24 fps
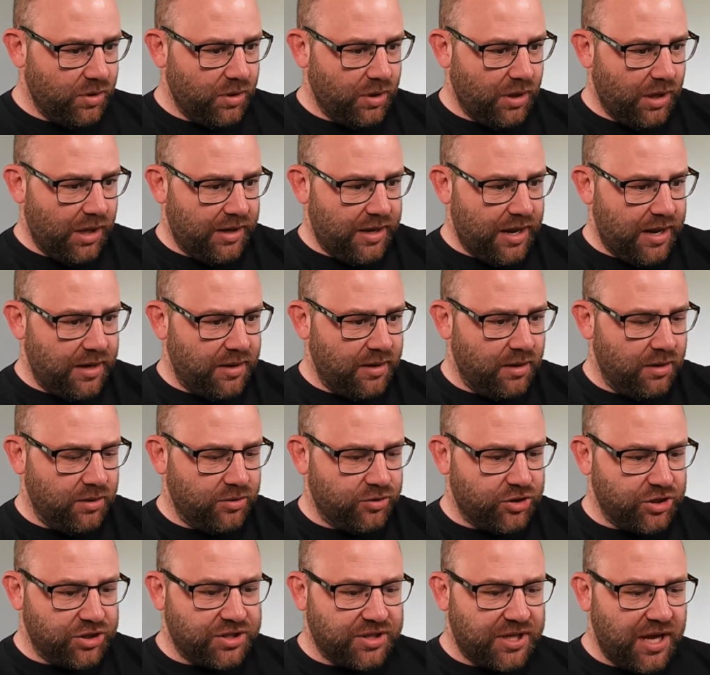and then
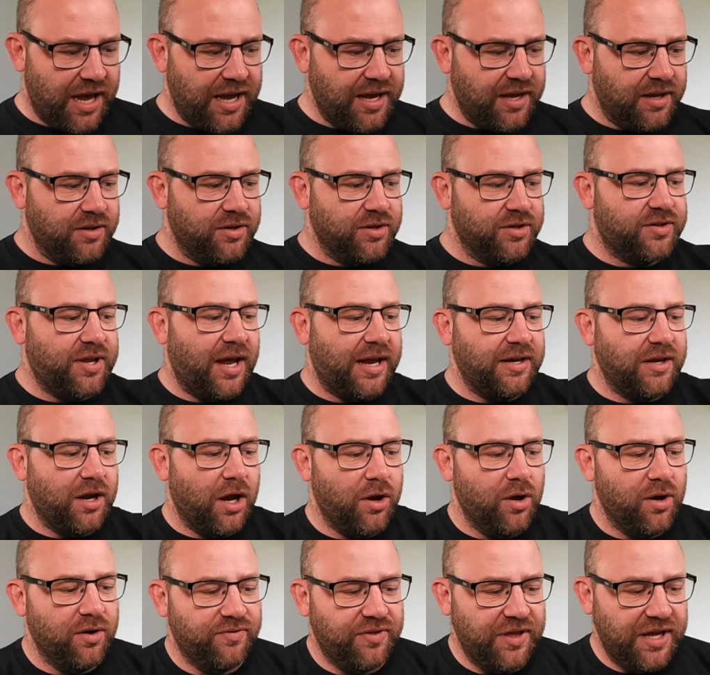just take
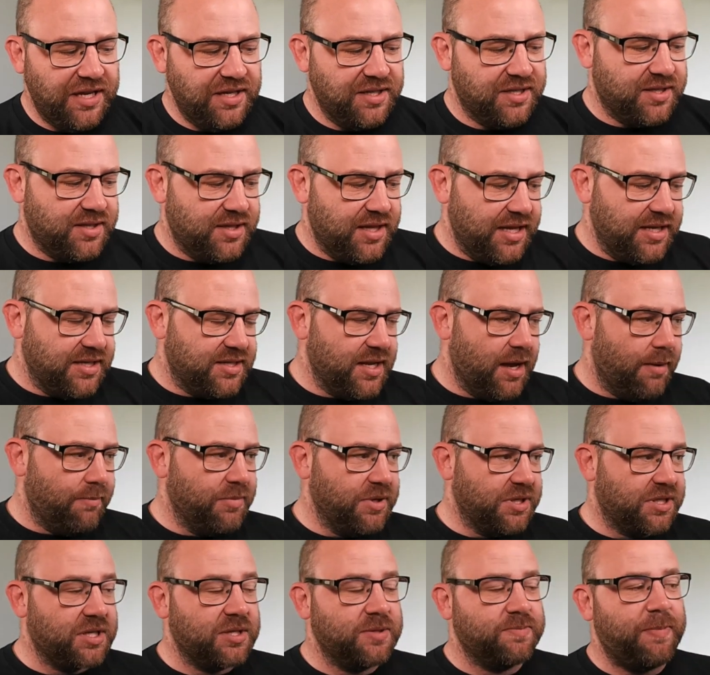note of these
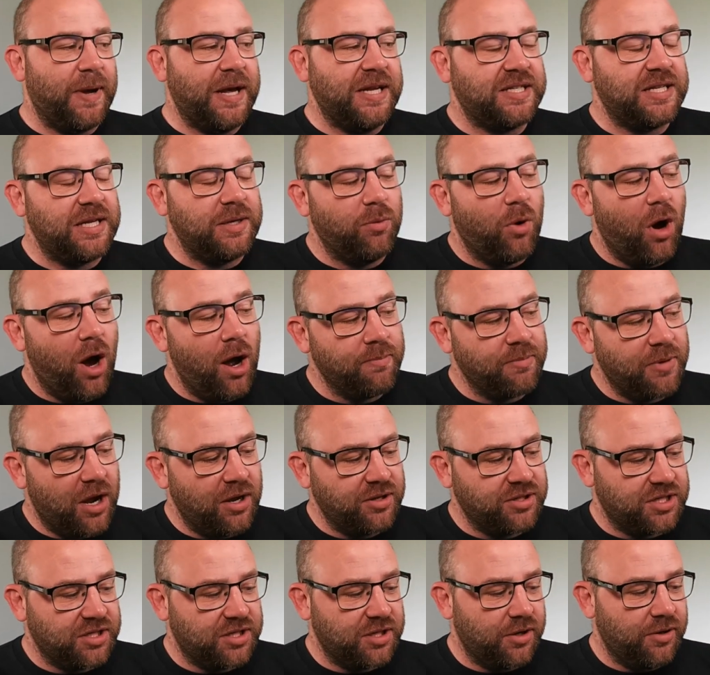numbers, because basically what I'm going
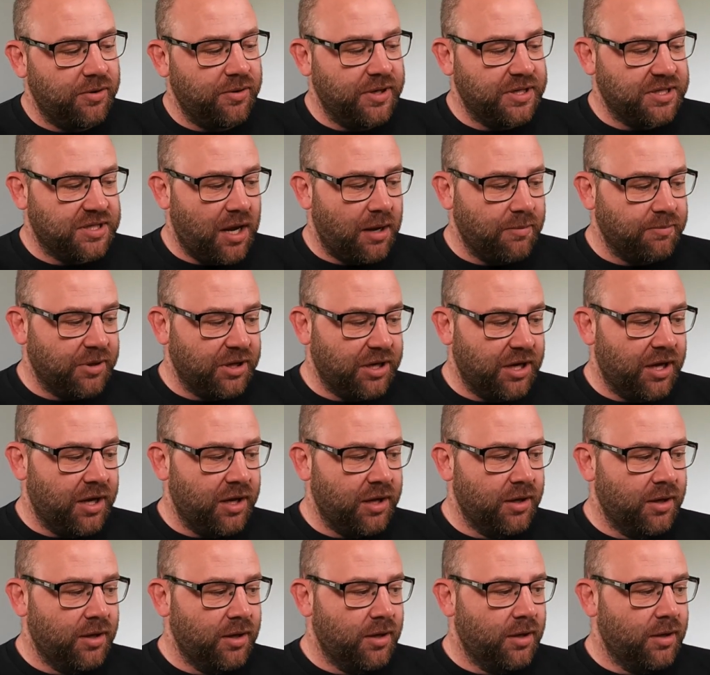to do is
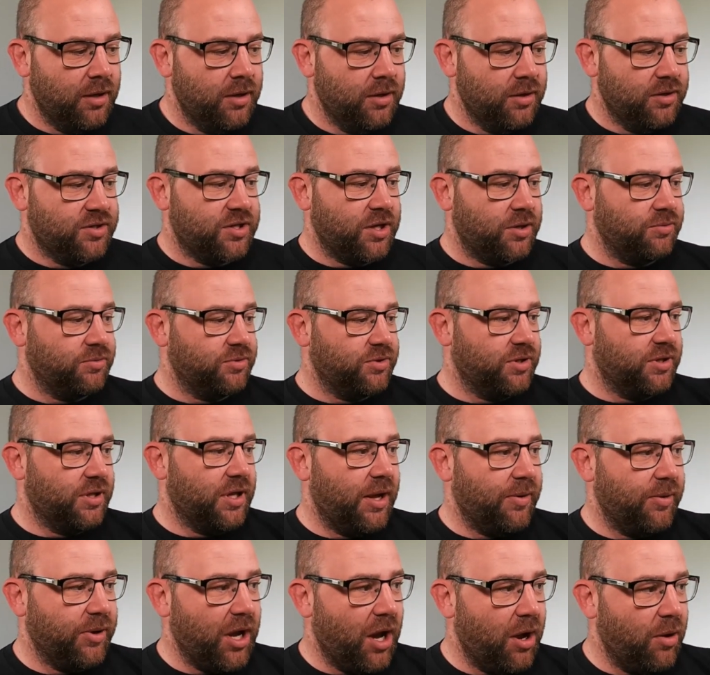so
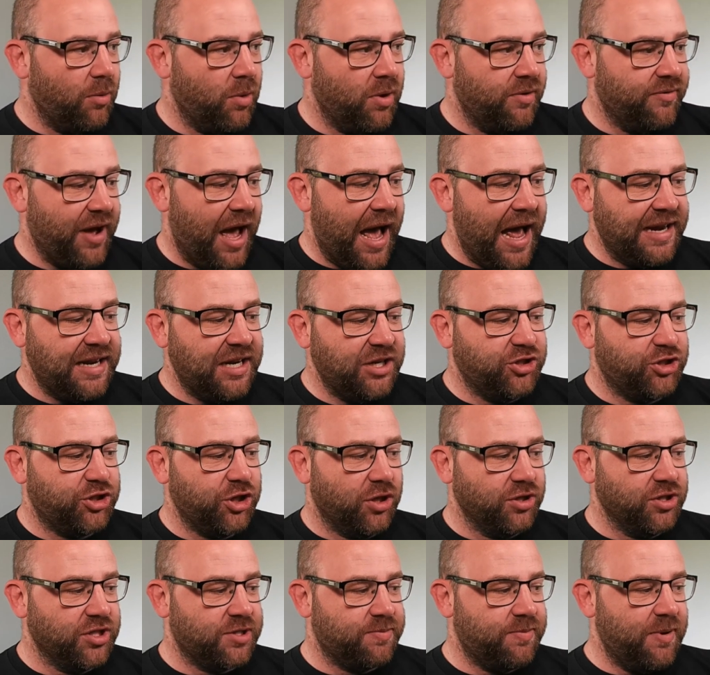there we go. We've added
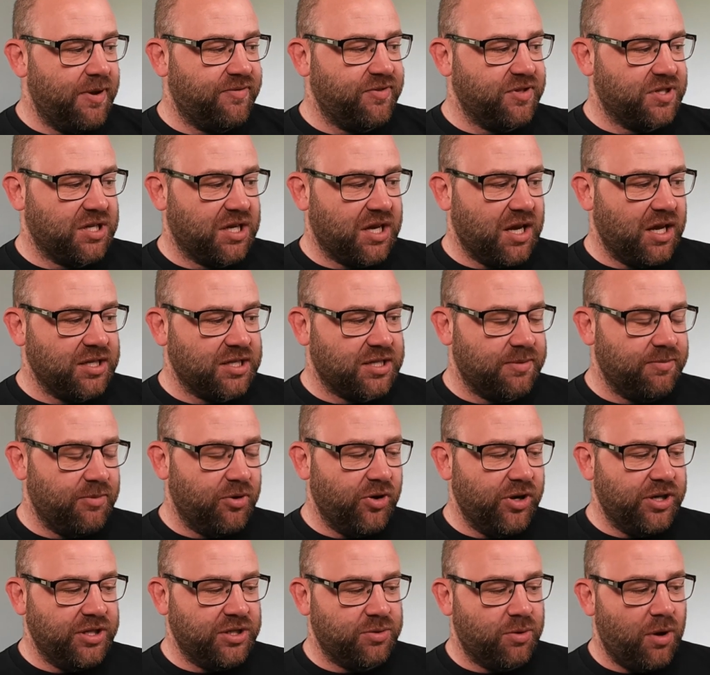John Smith as a customer
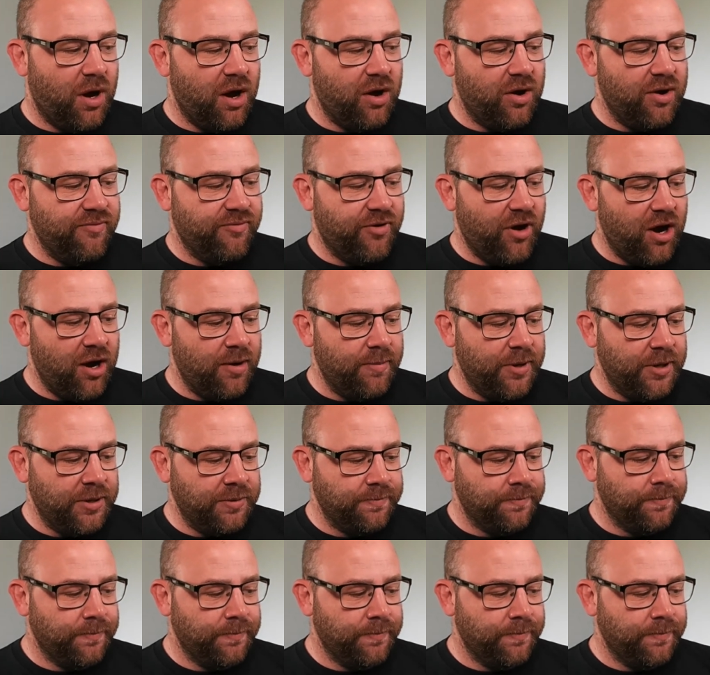into our environment,